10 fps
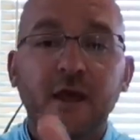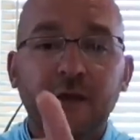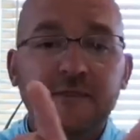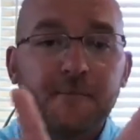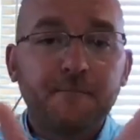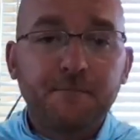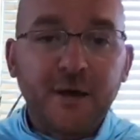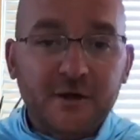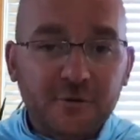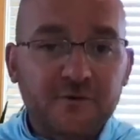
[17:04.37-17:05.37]
the
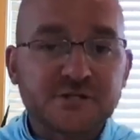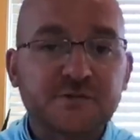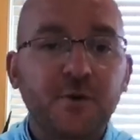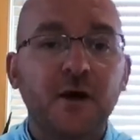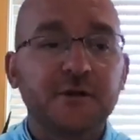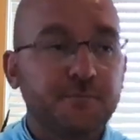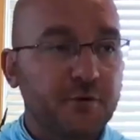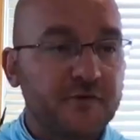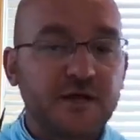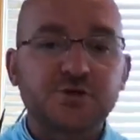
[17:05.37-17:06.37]
better the spot you
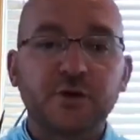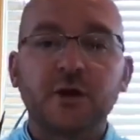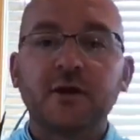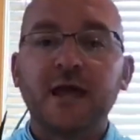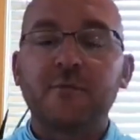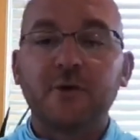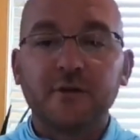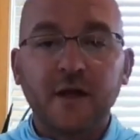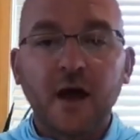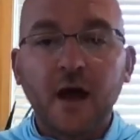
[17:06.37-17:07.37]
put that trail camera in,
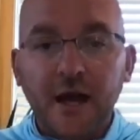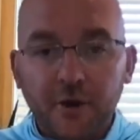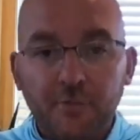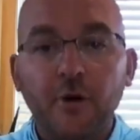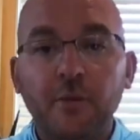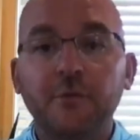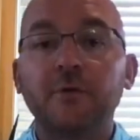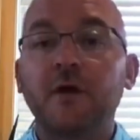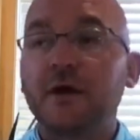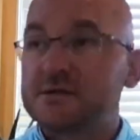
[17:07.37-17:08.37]
the higher probable
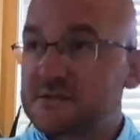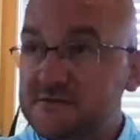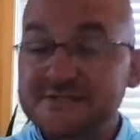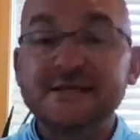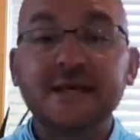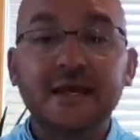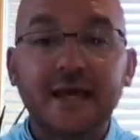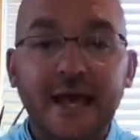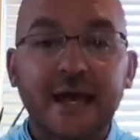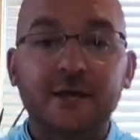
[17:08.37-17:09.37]
odds of
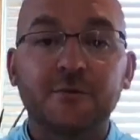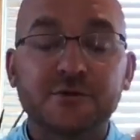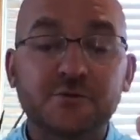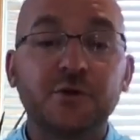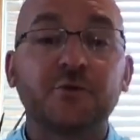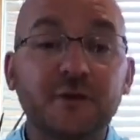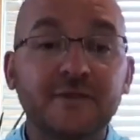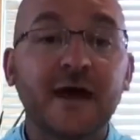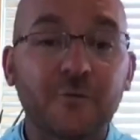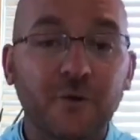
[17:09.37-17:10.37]
seeing animals. When you're in
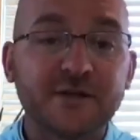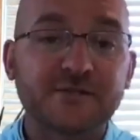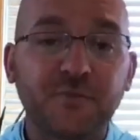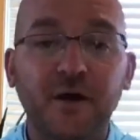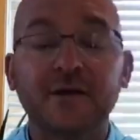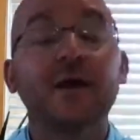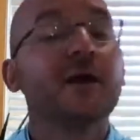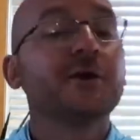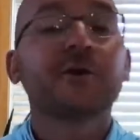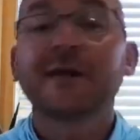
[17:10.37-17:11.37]
that right spot,
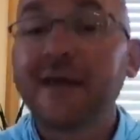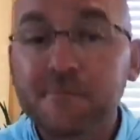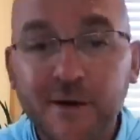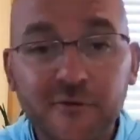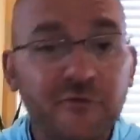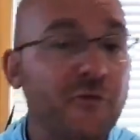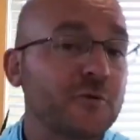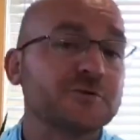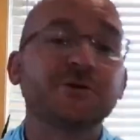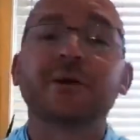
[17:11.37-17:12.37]
you're going to get better
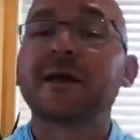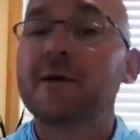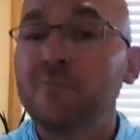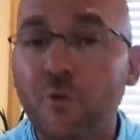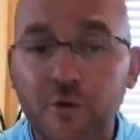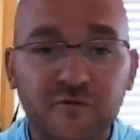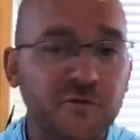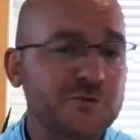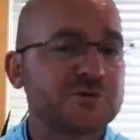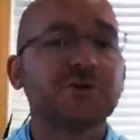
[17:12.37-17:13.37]
photos. You're going to get more
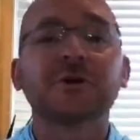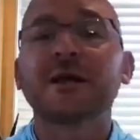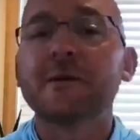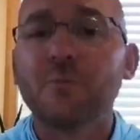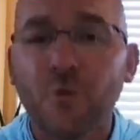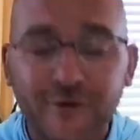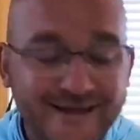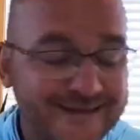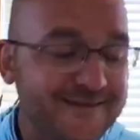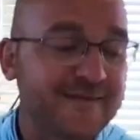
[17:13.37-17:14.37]
photos. You're going to get more
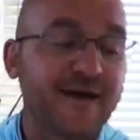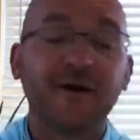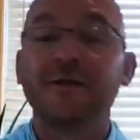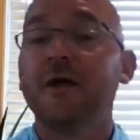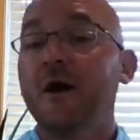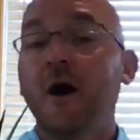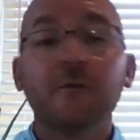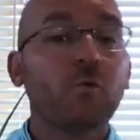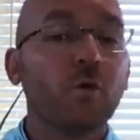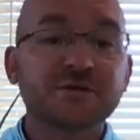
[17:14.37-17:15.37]
intel
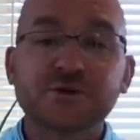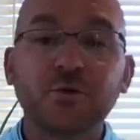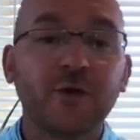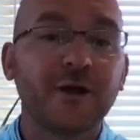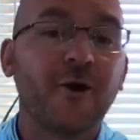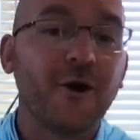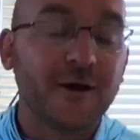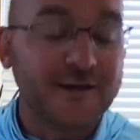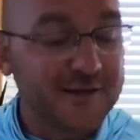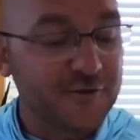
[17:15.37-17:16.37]
on what's going
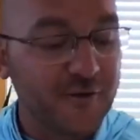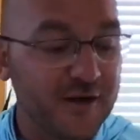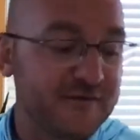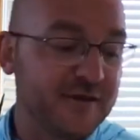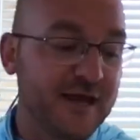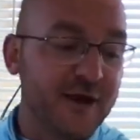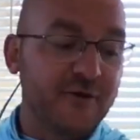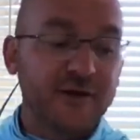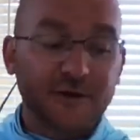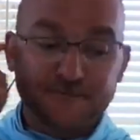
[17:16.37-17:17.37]
on in your hunting area.